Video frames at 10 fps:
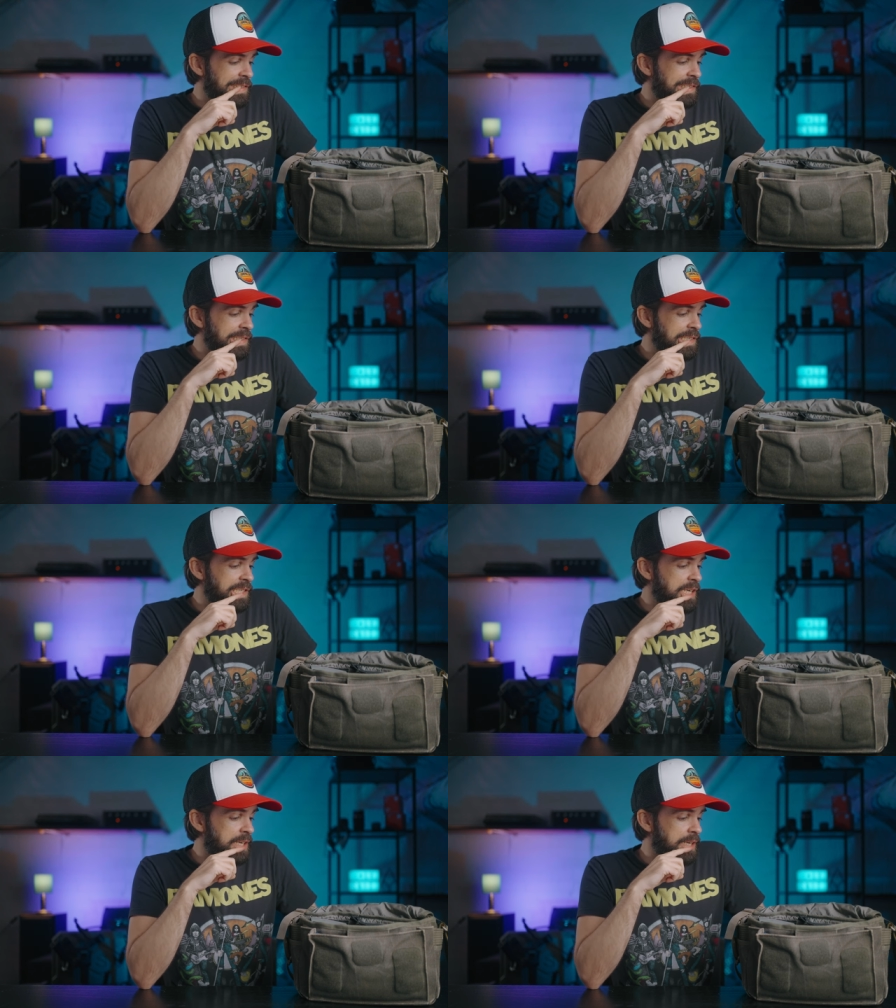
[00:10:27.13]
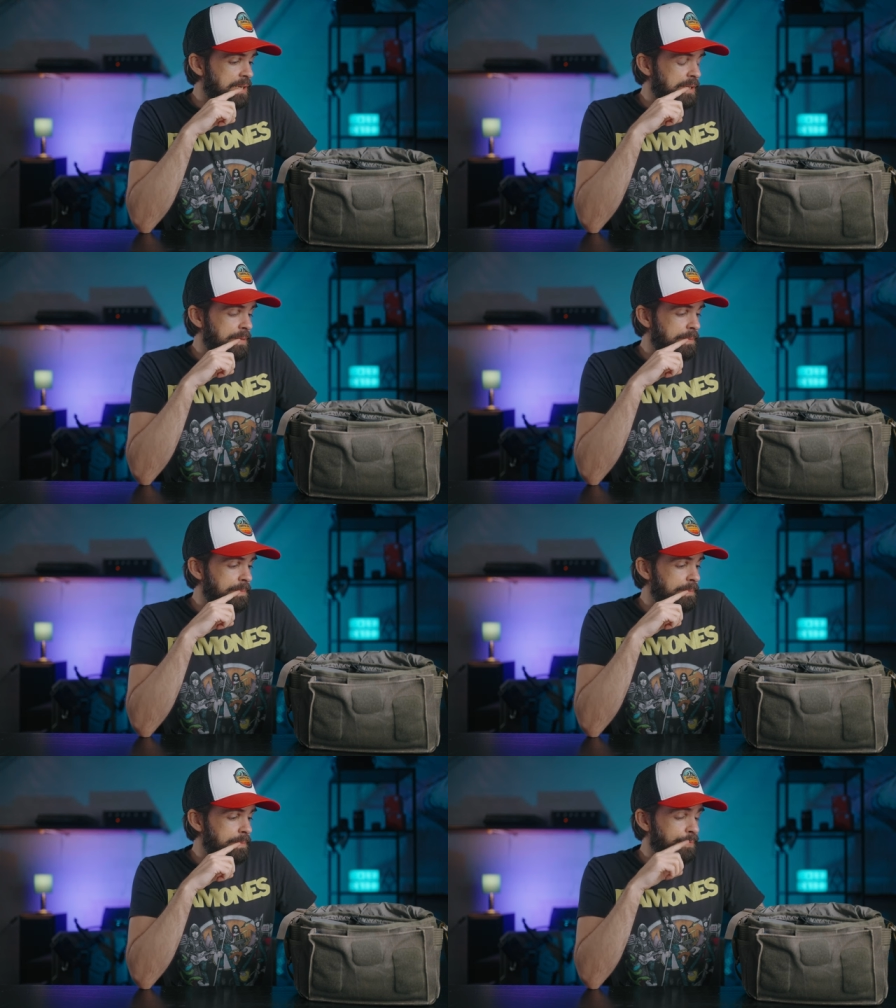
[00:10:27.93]

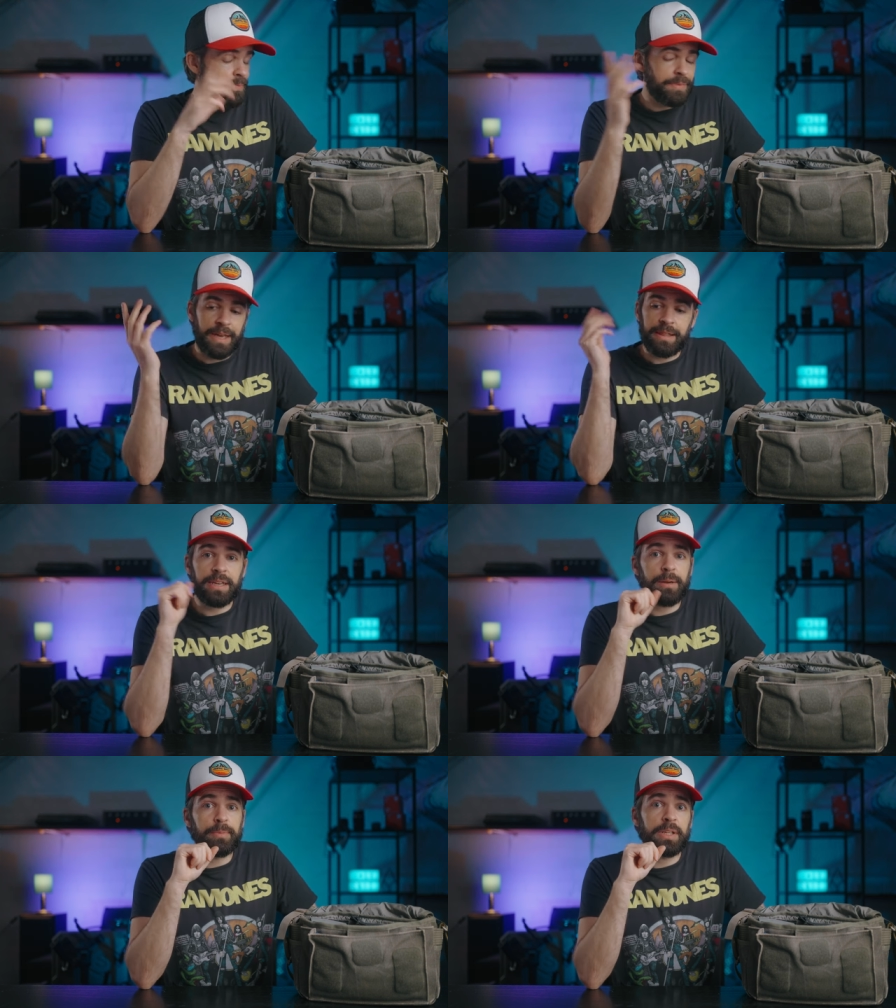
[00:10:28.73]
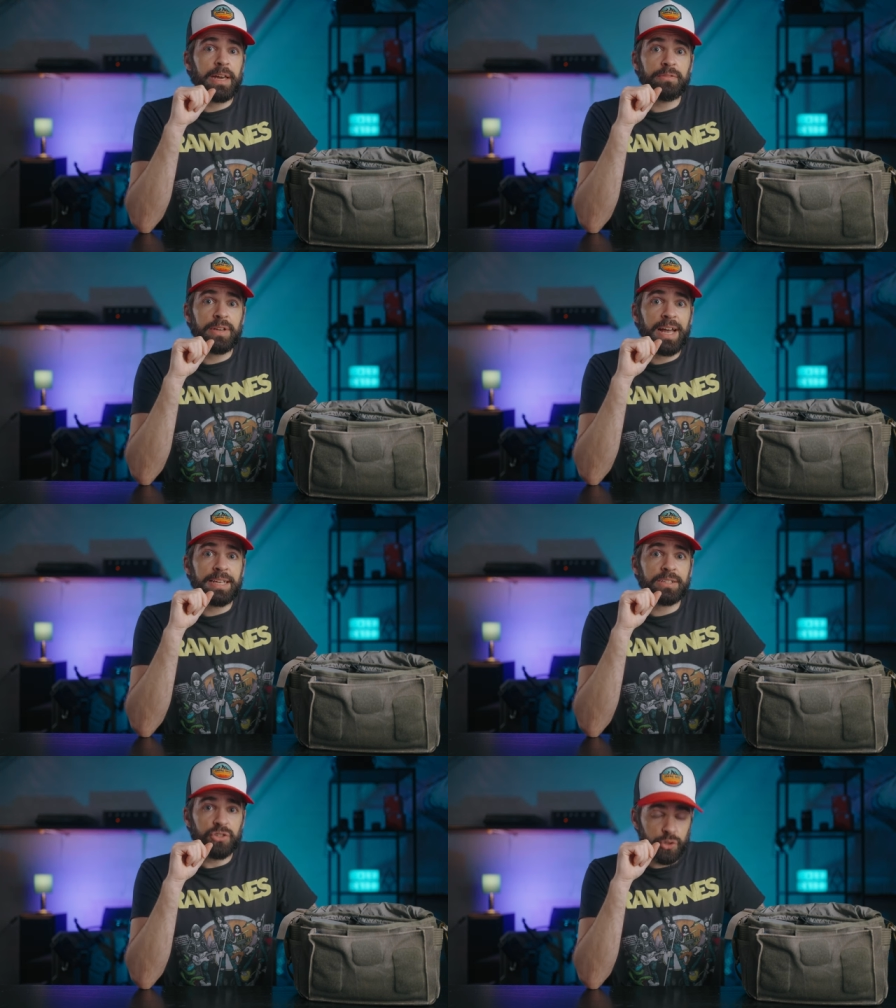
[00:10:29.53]
I think I'm gonna have to
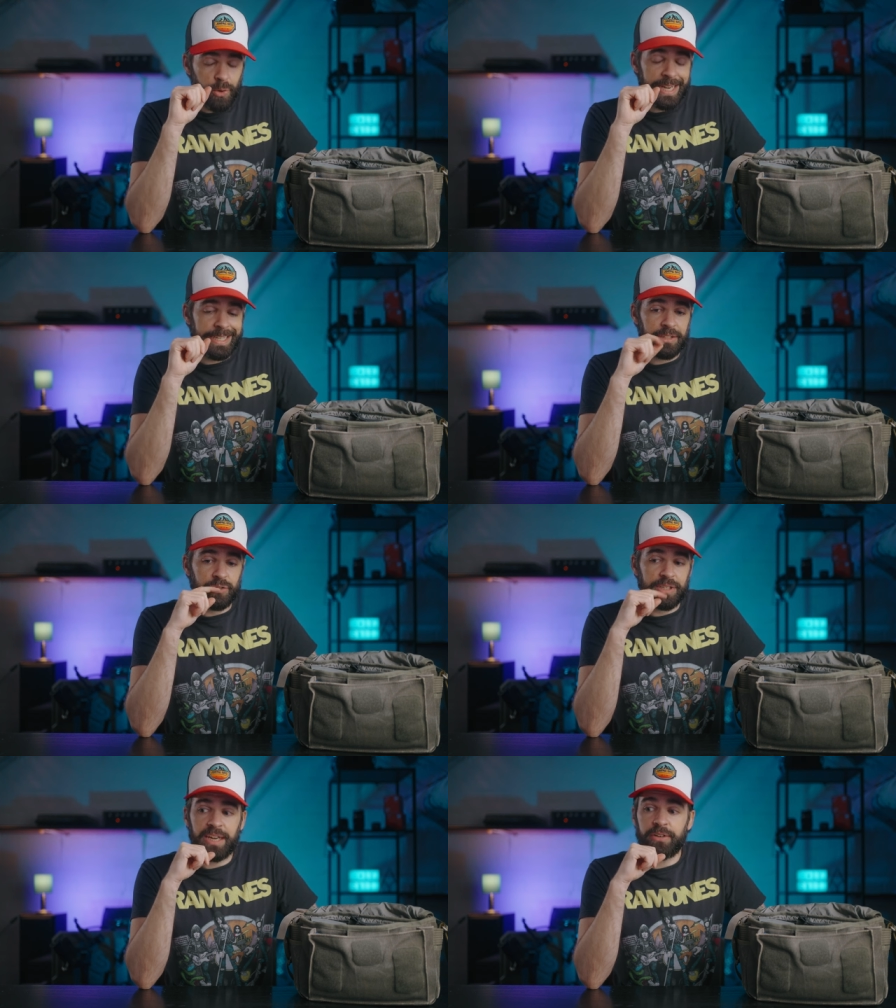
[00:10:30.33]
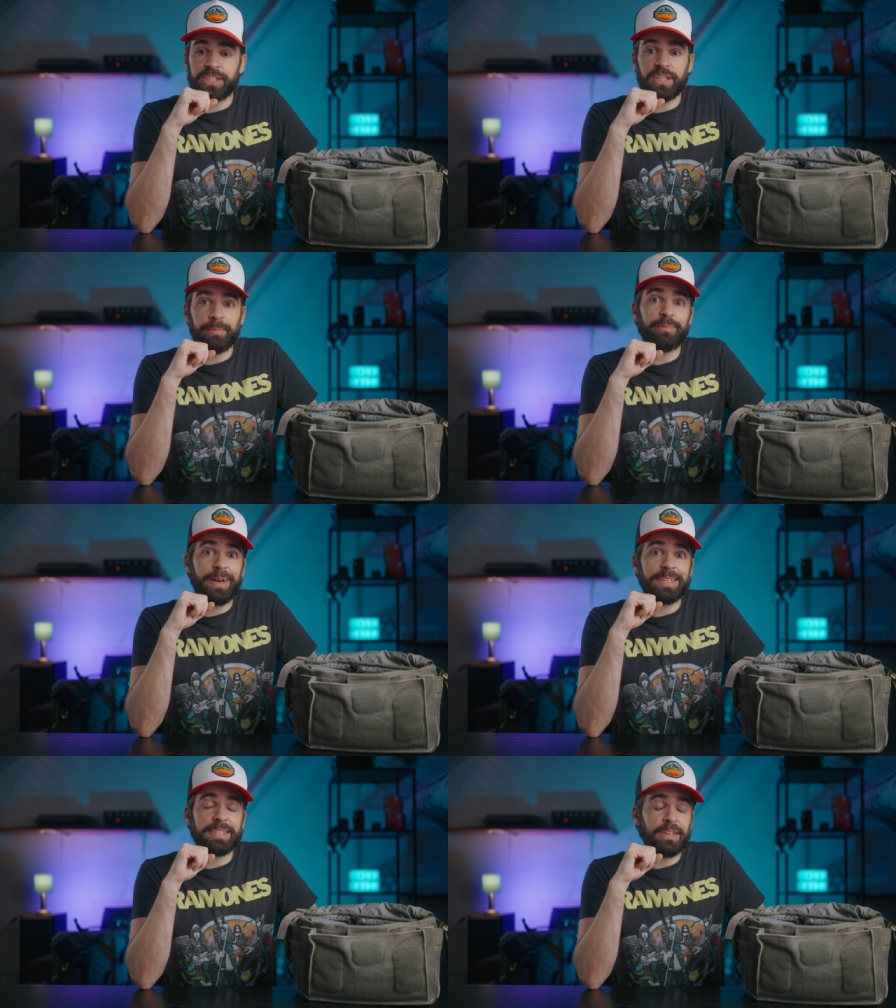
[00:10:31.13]
ask Joanna to carry some of
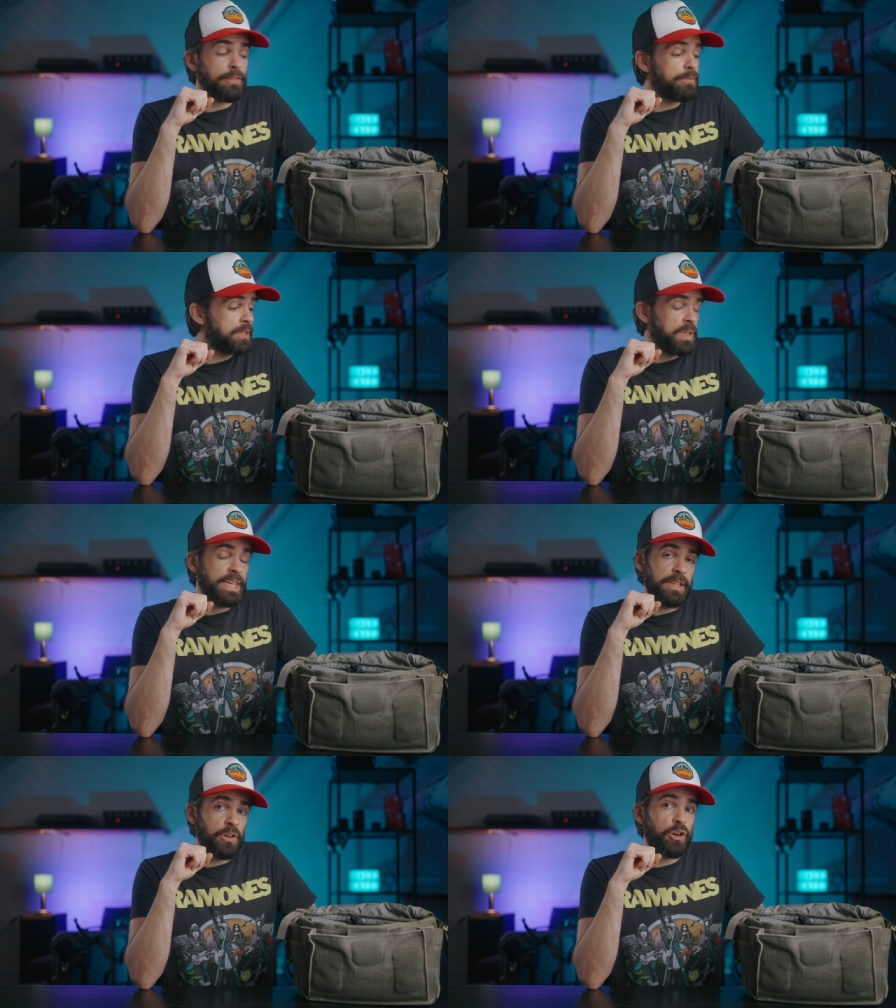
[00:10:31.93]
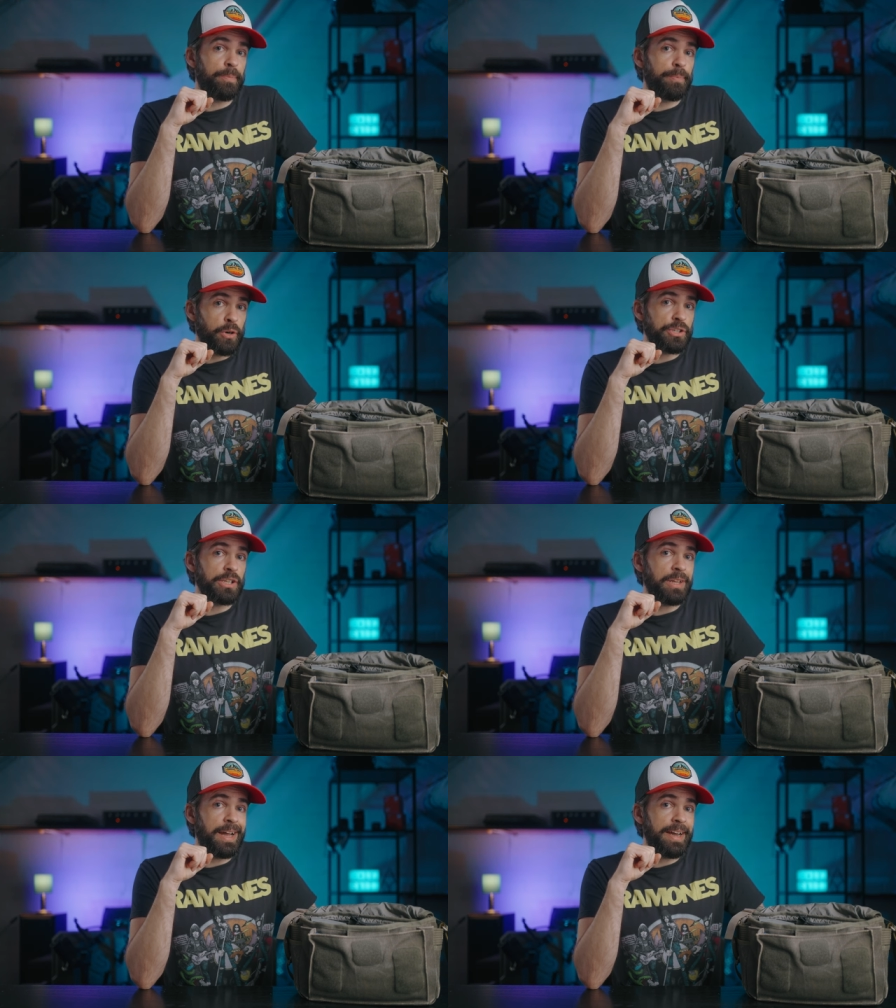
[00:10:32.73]
my stuff in her
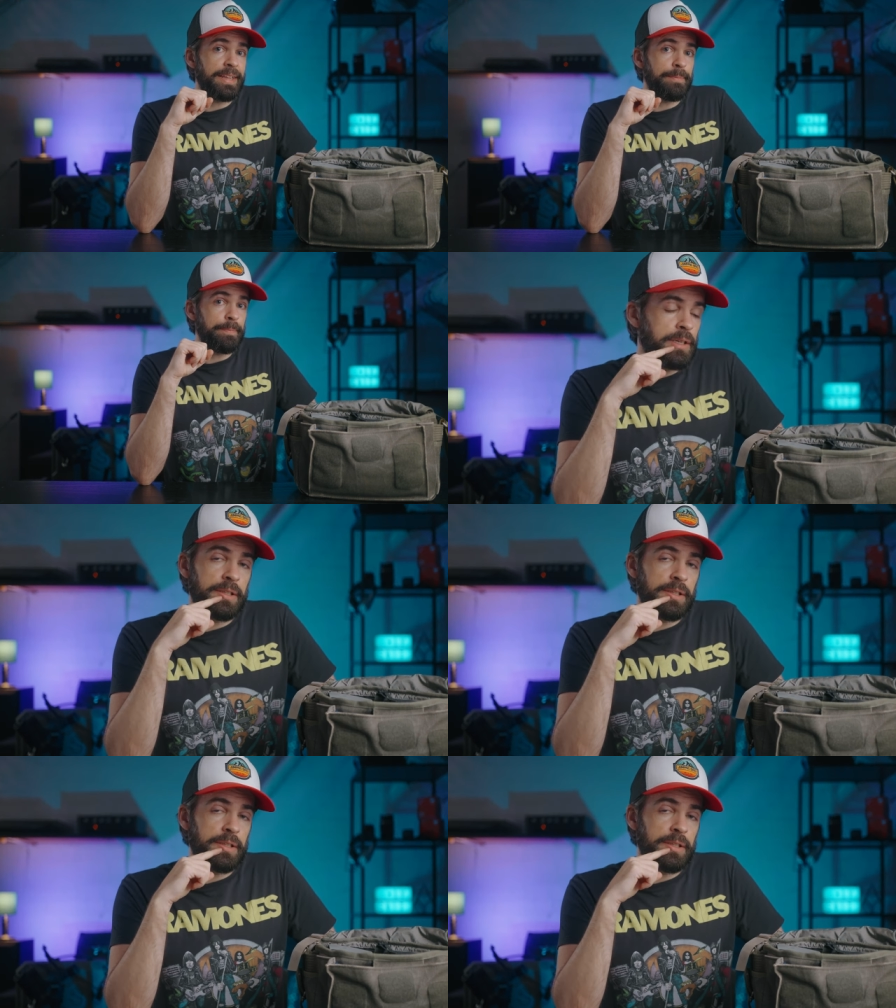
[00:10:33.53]
personal item.